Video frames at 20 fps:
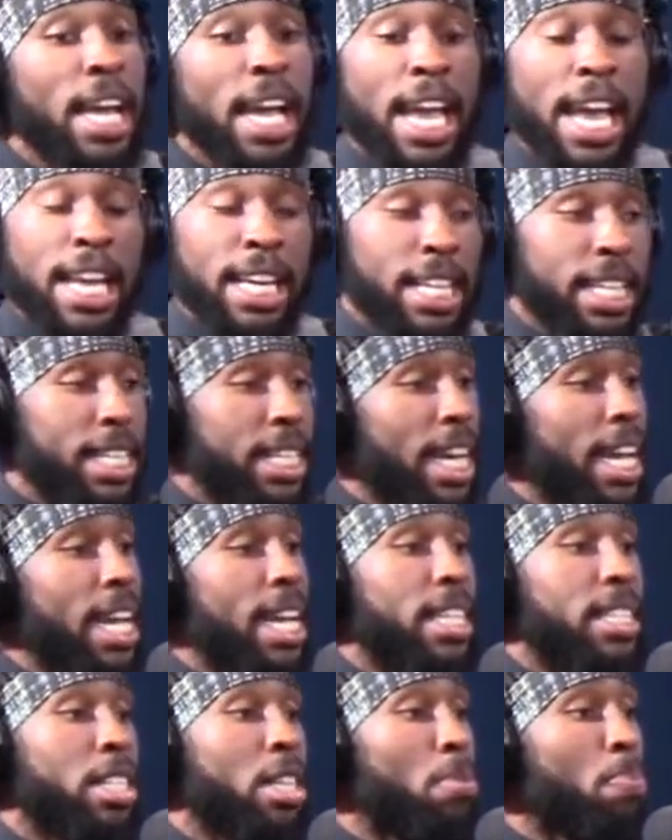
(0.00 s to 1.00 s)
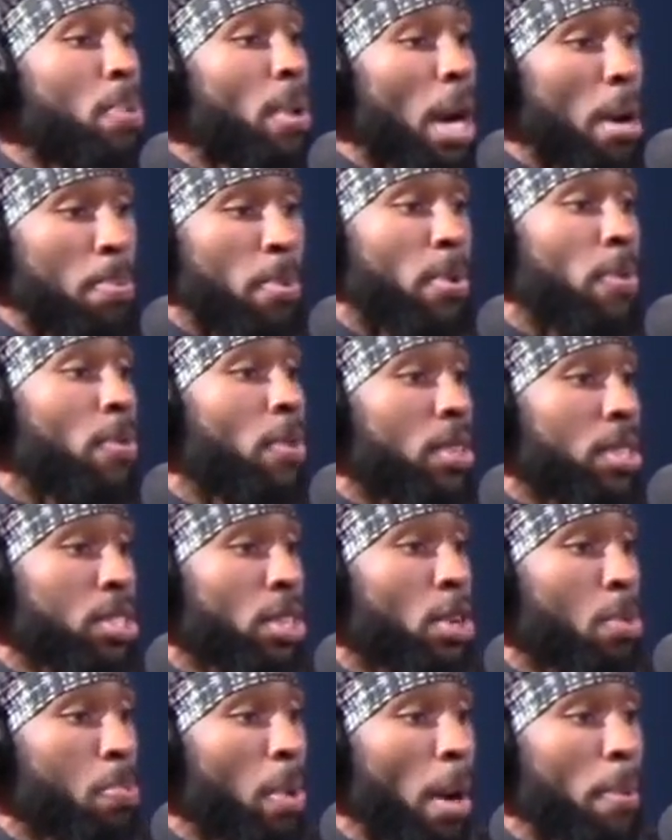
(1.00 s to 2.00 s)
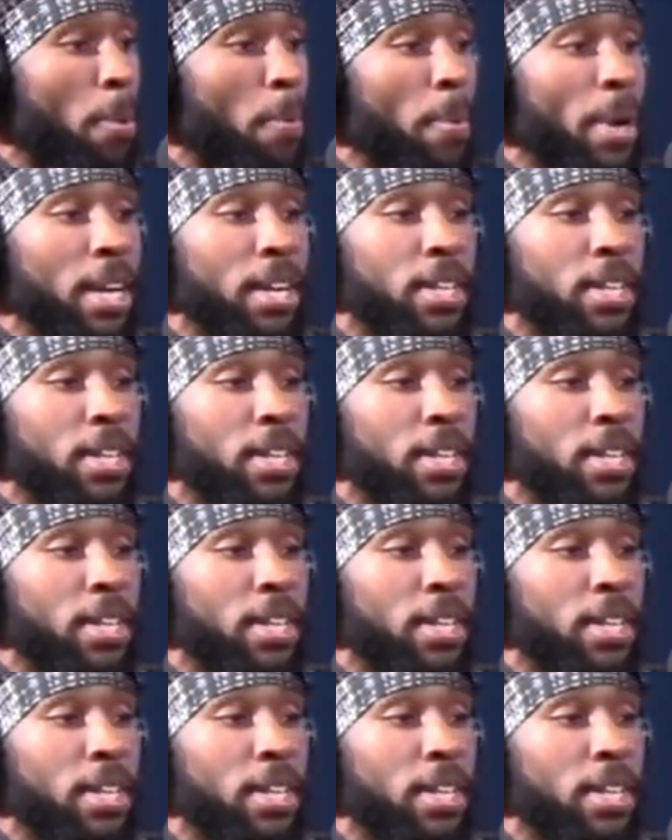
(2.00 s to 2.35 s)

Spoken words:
and engage in a proper manner.